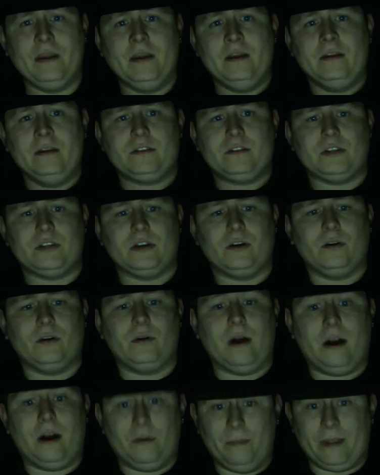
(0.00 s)
So
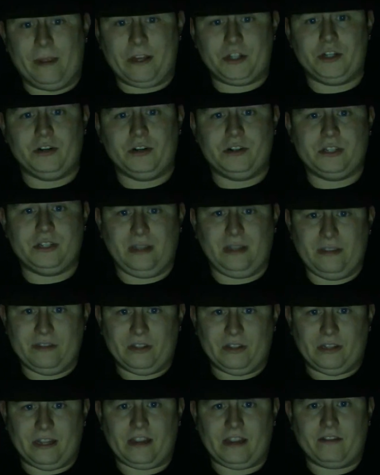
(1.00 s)
I'll make sure to leave a
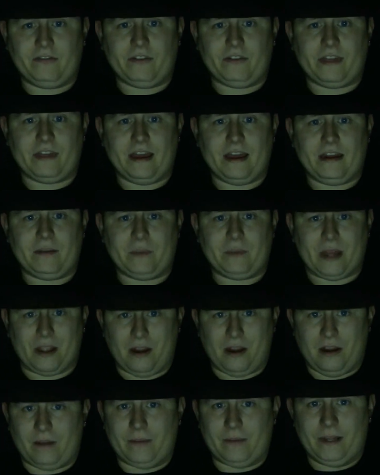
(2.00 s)
link for that in my
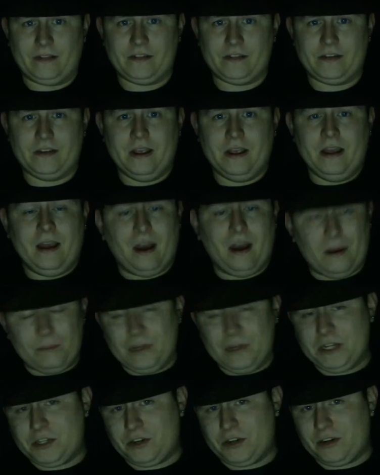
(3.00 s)
comments. Be
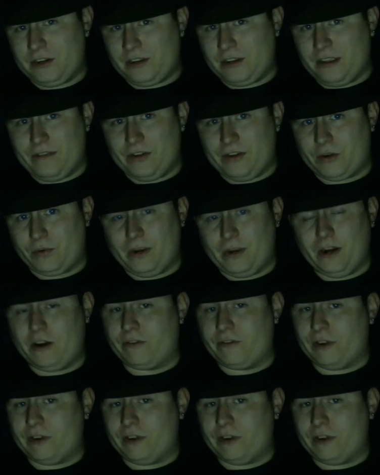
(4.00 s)
sure to give it a read over.